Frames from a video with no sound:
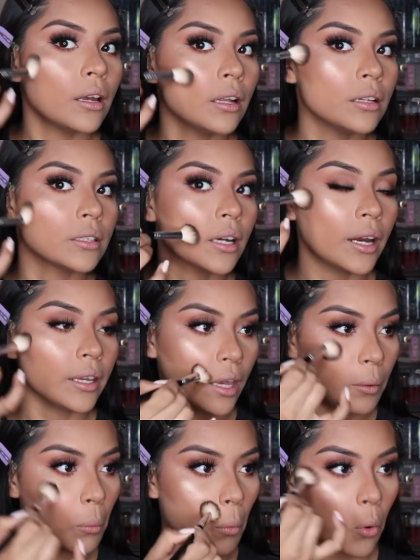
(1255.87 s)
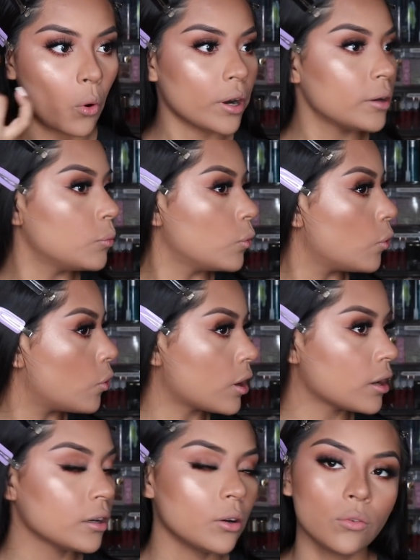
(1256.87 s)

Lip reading: and I get more and more.